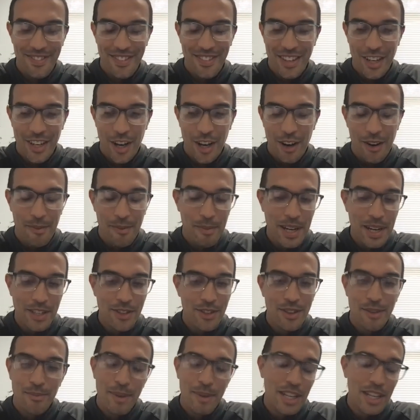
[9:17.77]
you know my
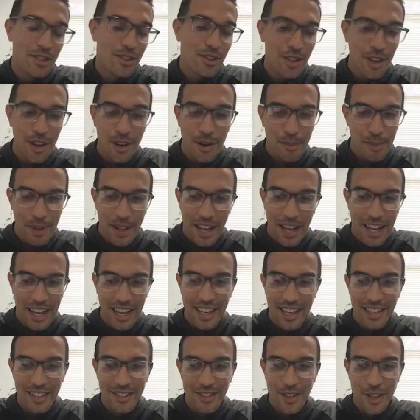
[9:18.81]
my son
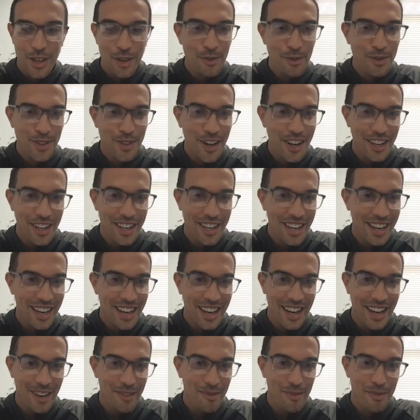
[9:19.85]
plays youth soccer
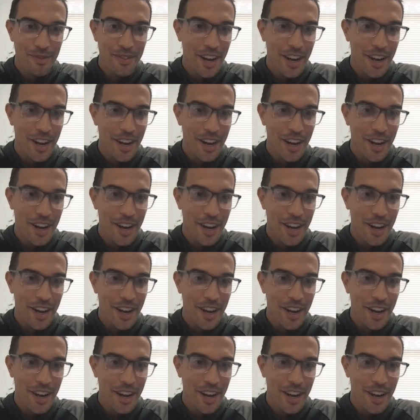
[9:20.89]
i'm